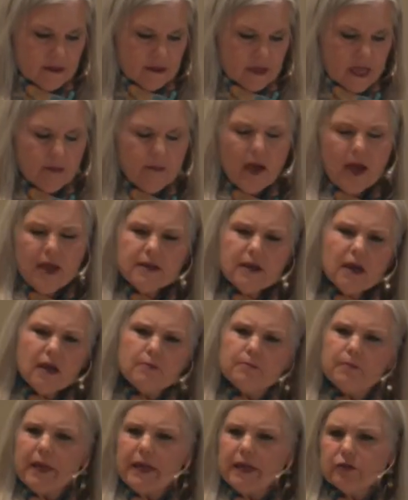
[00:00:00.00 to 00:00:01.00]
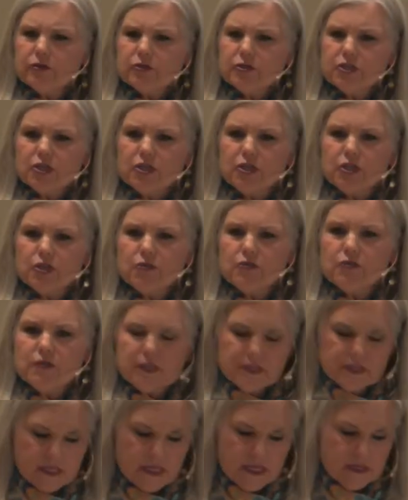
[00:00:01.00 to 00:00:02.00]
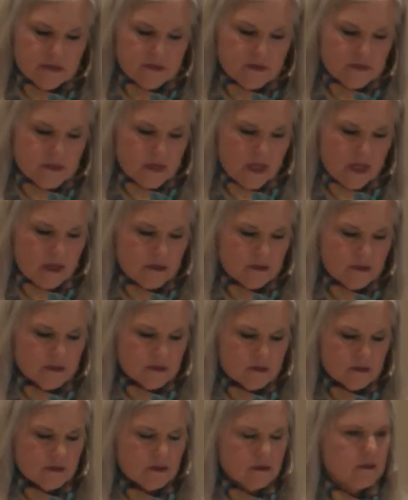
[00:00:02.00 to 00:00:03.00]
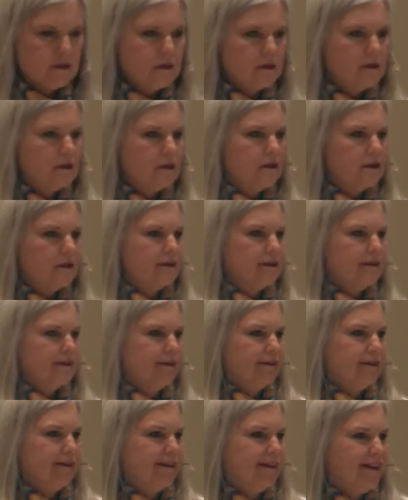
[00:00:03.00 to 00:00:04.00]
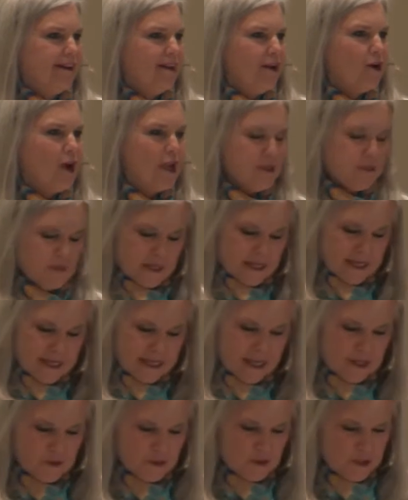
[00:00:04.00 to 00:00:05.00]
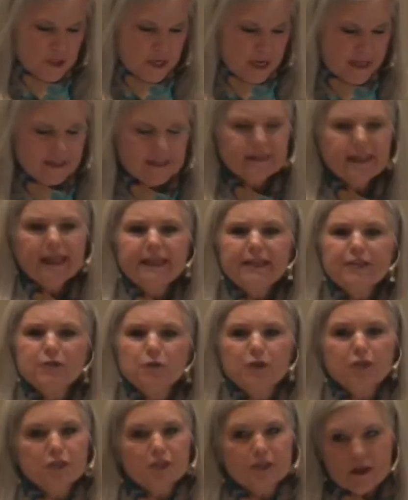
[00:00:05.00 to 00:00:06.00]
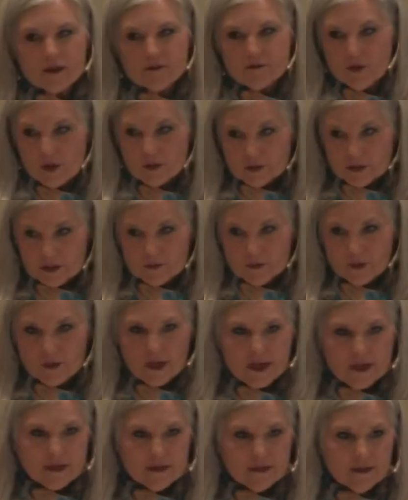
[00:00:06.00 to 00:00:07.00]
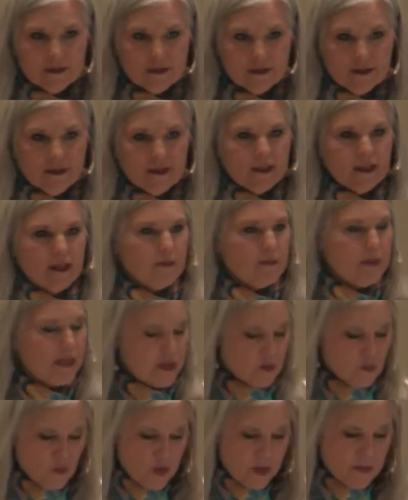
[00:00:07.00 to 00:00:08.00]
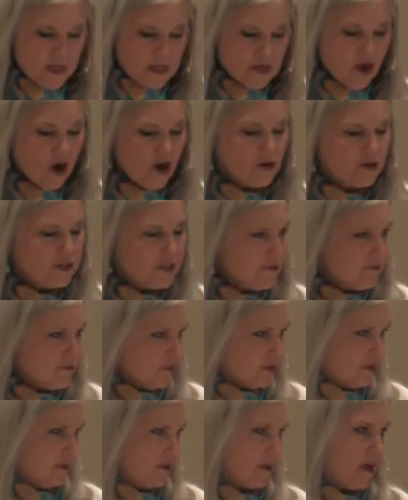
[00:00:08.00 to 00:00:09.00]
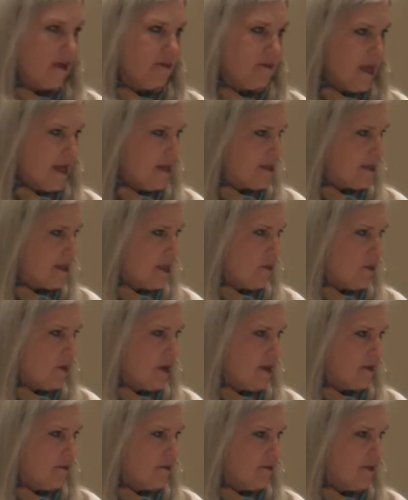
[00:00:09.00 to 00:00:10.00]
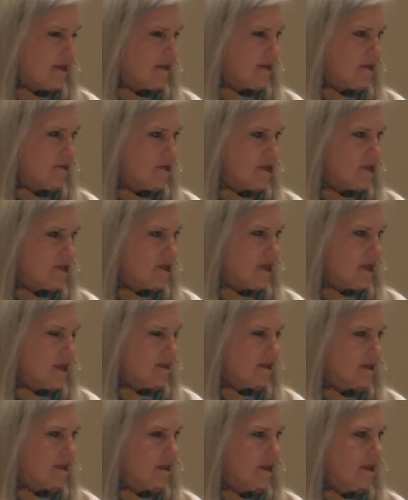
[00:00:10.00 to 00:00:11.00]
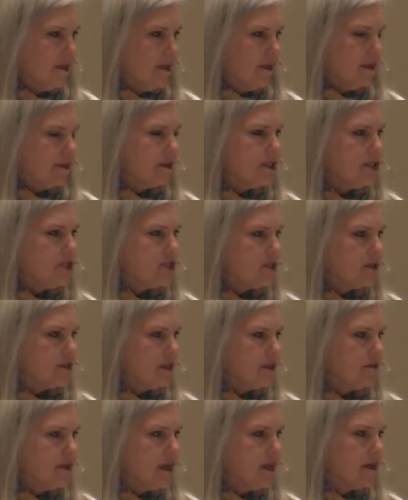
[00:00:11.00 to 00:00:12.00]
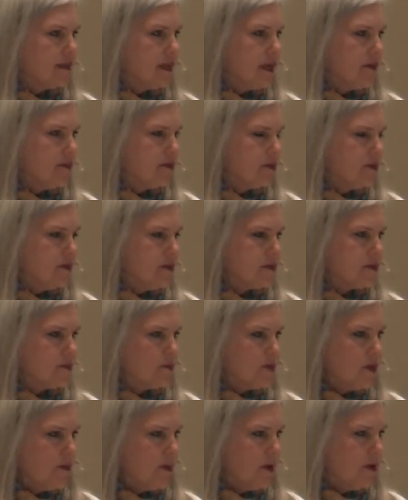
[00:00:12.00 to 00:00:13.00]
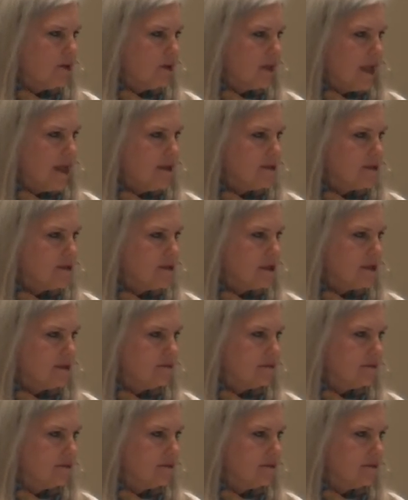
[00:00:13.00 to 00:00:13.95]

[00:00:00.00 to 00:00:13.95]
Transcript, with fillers: Am I not better to you than 10 sons? Her husband didn't understand. And ladies, we should not fault him, okay? Men and women are different. God made us that way. In fact, I was just telling Alicia that Doug and I were doing some premarital counseling